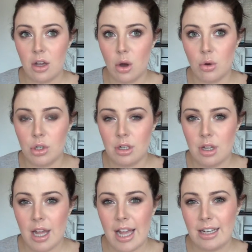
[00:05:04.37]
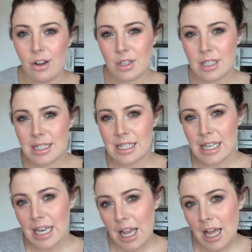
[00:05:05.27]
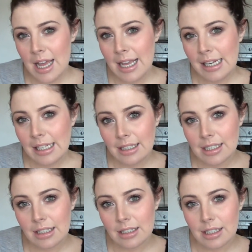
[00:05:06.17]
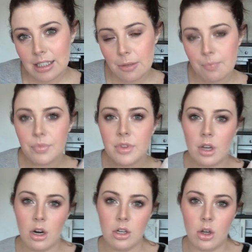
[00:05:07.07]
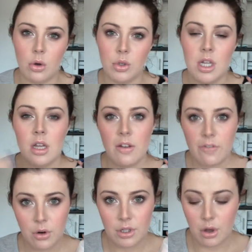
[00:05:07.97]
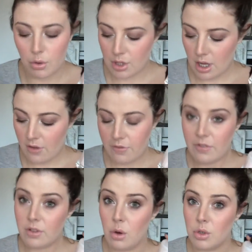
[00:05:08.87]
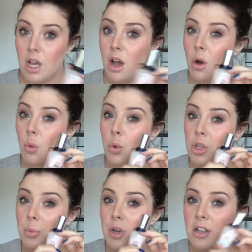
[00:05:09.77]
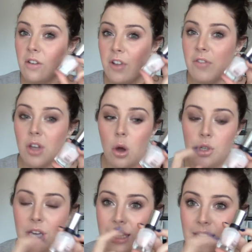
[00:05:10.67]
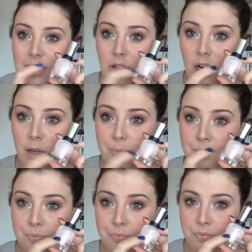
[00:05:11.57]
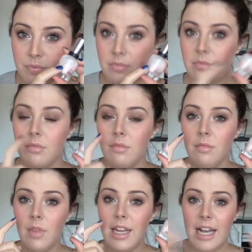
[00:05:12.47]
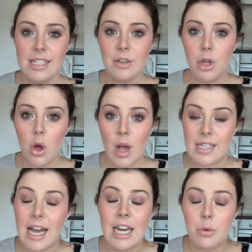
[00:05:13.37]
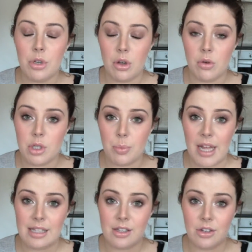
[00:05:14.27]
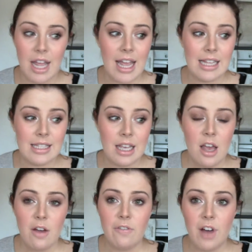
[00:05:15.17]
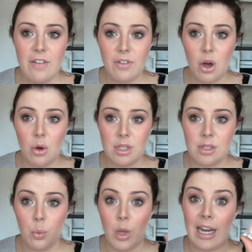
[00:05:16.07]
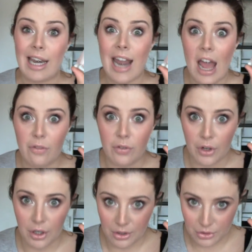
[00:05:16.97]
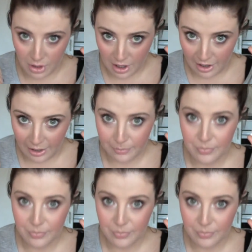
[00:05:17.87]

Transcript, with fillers: coat it looks slightly tinted. Third coat, fourth coat, fifth coat. When you put on your fifth coat, you get this color. And as you know, as anyone knows who paints their nails, five coats will never dry